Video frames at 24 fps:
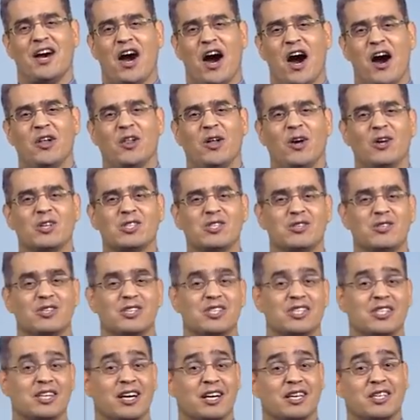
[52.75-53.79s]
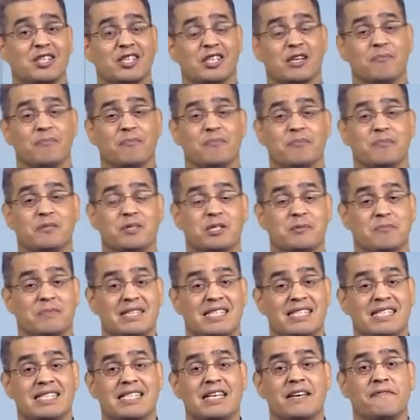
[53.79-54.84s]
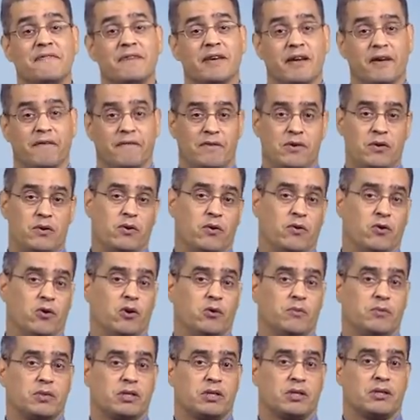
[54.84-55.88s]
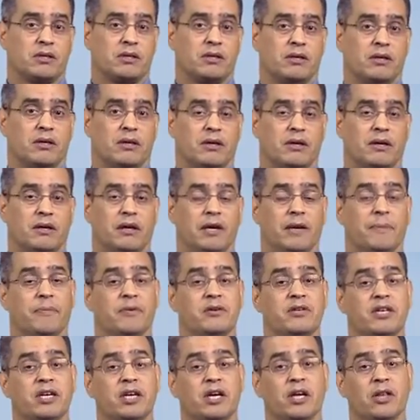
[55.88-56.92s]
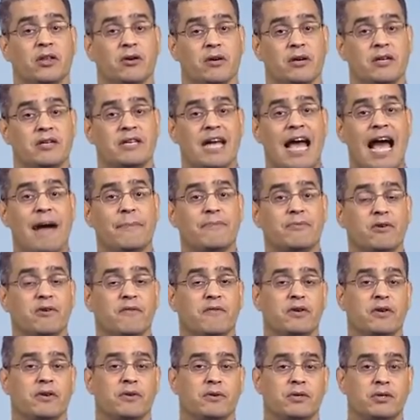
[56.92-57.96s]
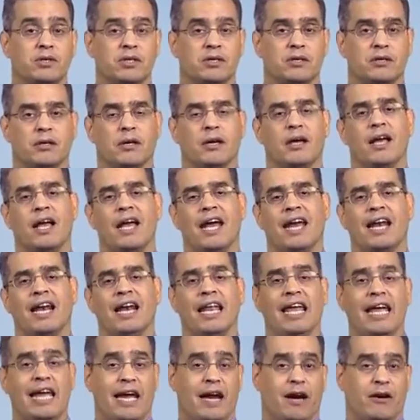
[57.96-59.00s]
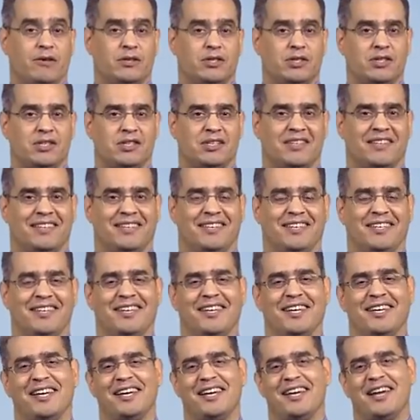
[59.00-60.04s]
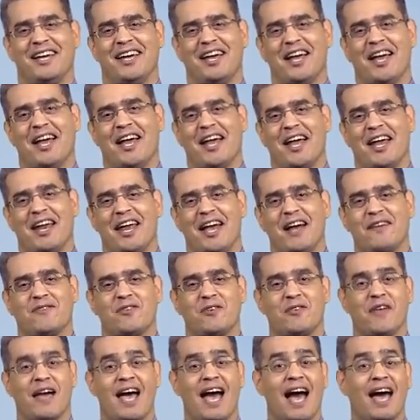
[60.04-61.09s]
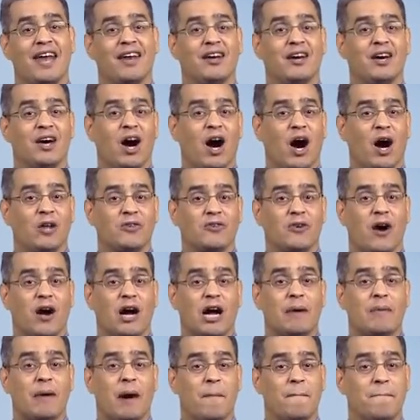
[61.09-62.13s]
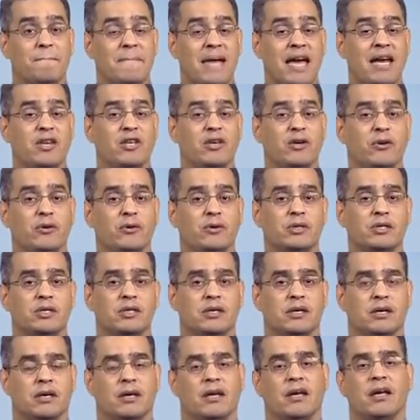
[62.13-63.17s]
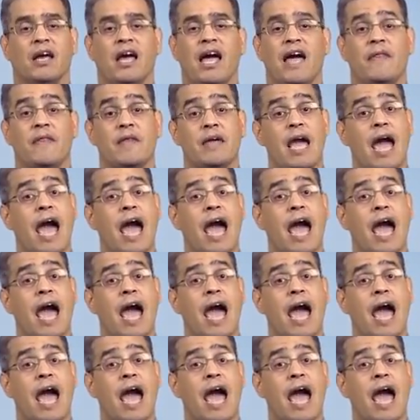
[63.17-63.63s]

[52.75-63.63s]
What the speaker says: I'll also discuss some specific view groups, in particular adapter views and layouts. And after that, I'll talk about menus and the